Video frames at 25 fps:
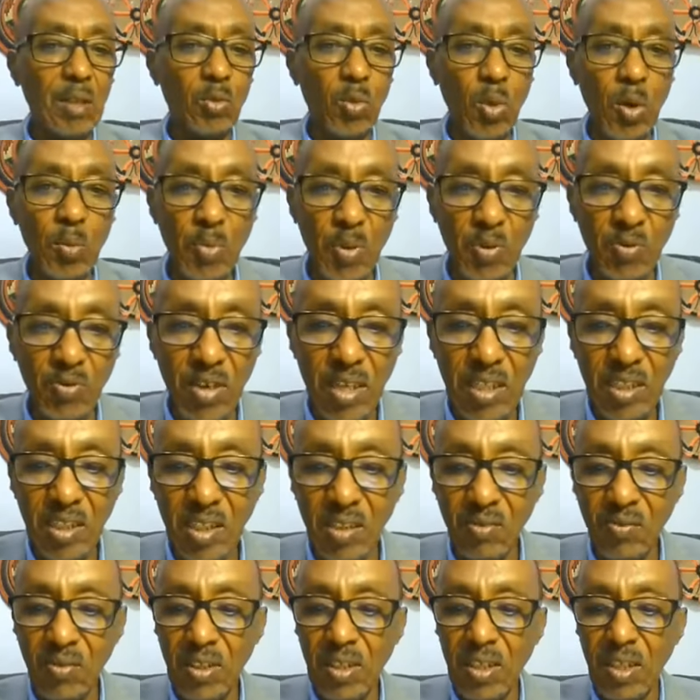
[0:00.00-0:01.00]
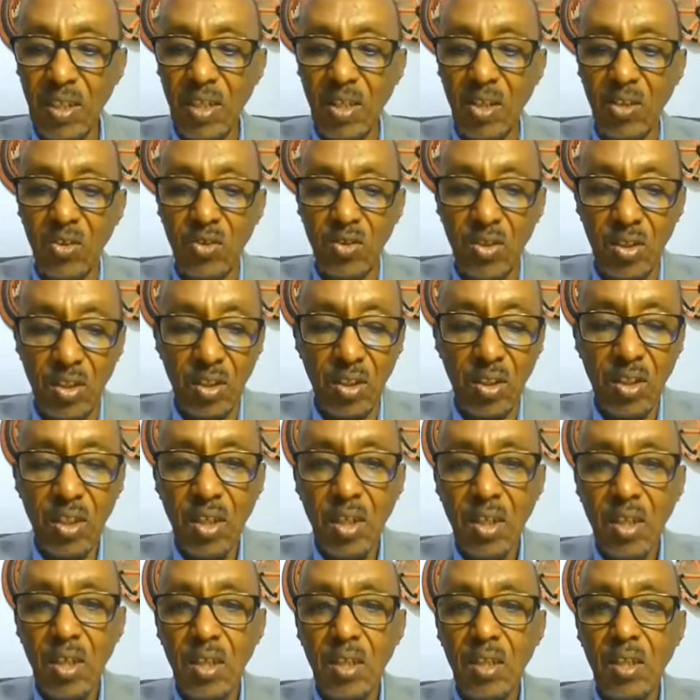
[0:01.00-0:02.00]
that were pervasive in the
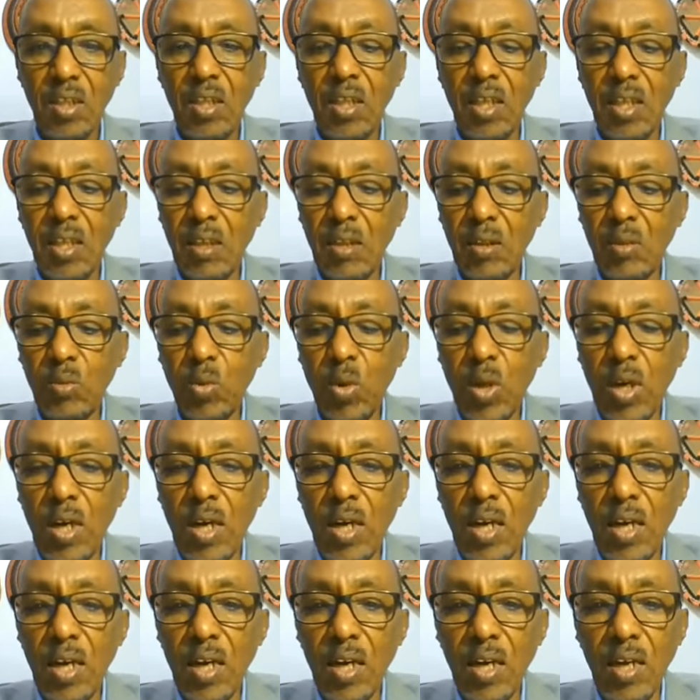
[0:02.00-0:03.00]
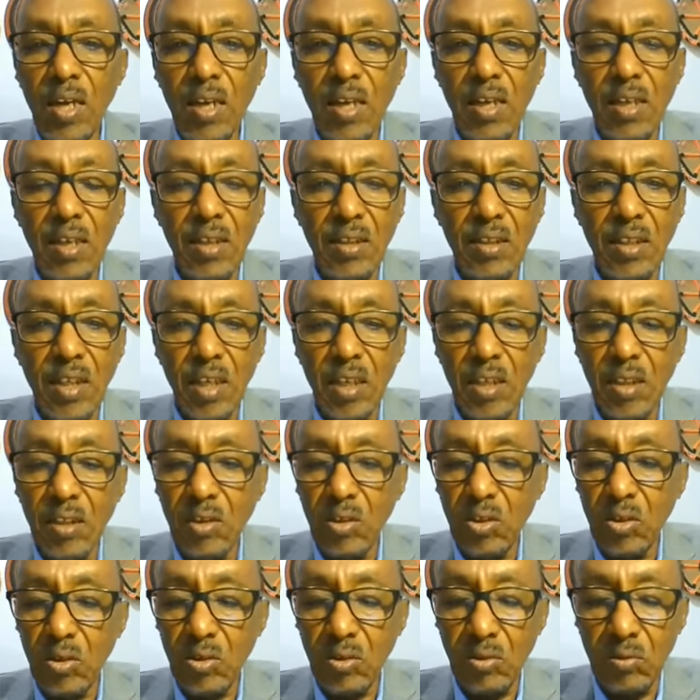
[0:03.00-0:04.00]
country.
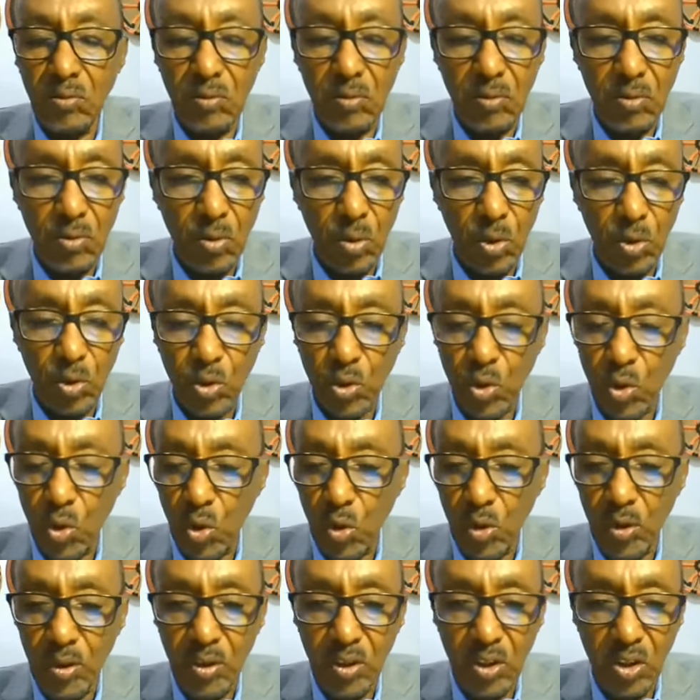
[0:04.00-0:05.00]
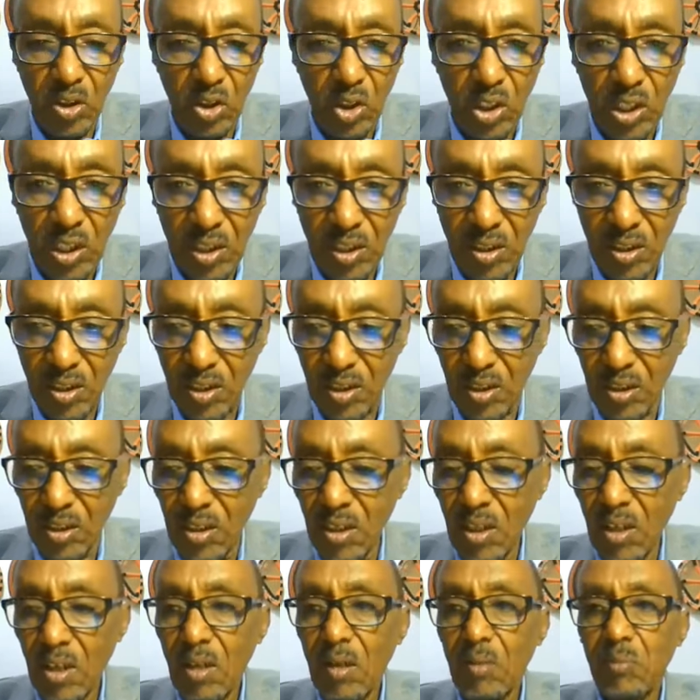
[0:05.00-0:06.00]
They controlled the
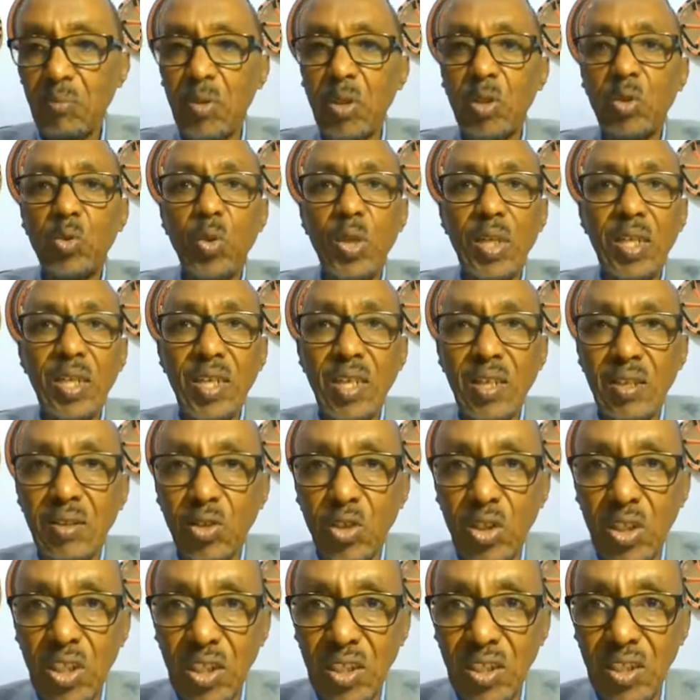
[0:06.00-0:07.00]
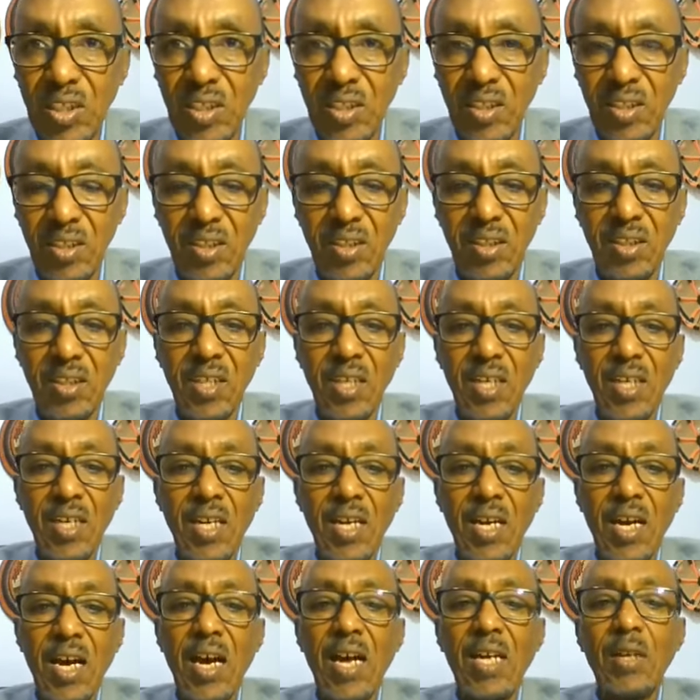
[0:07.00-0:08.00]
streets between cities
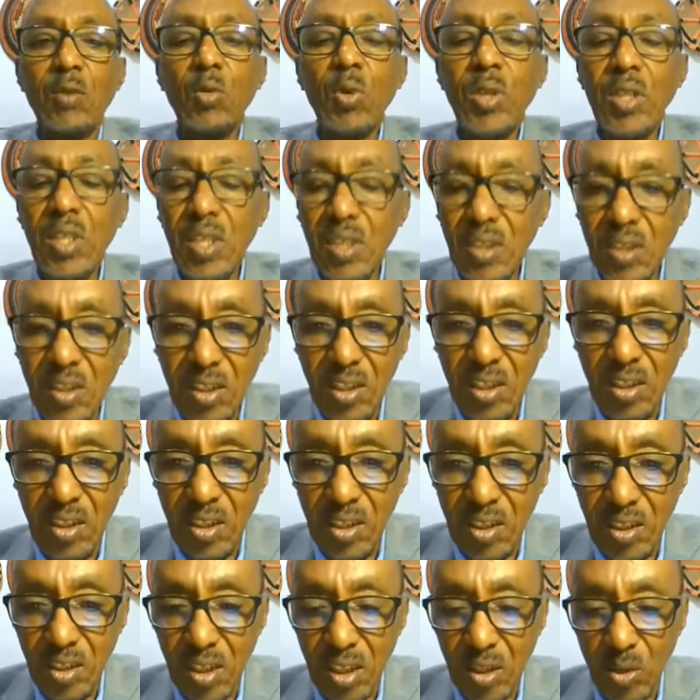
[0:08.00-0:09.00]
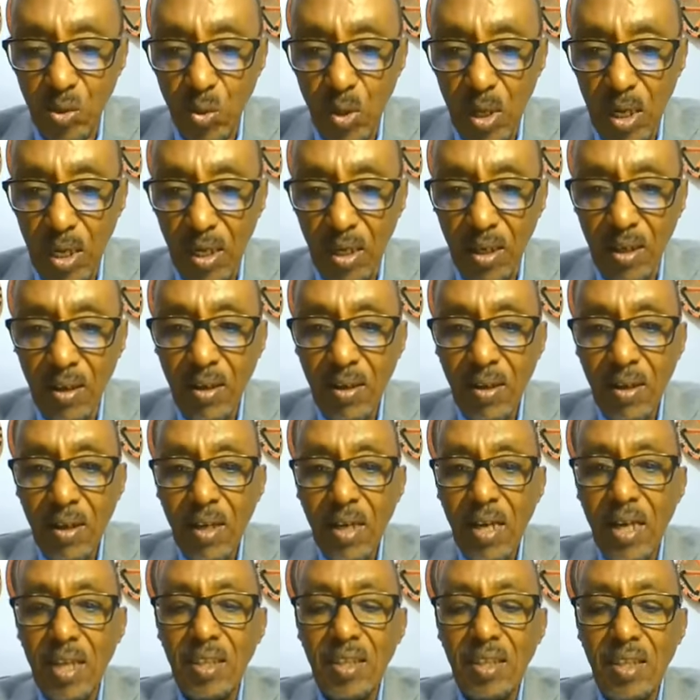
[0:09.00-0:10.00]
and within cities as well.
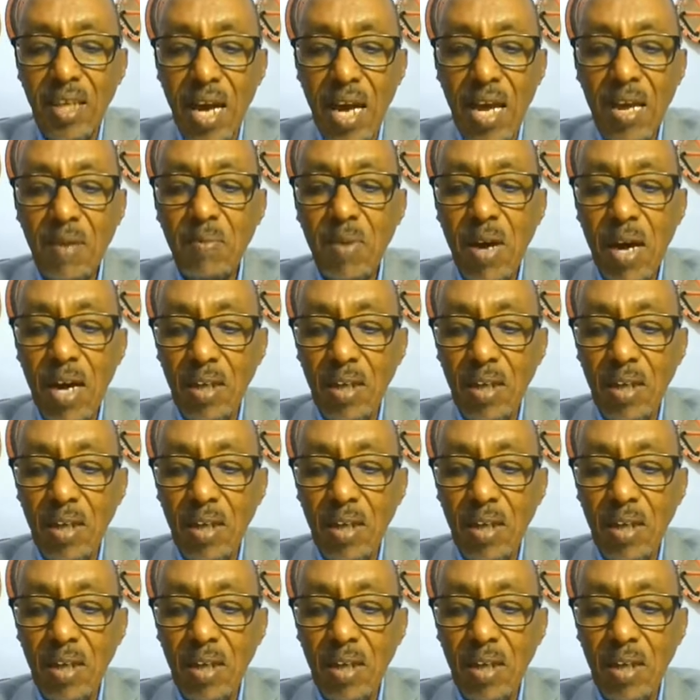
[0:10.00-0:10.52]
It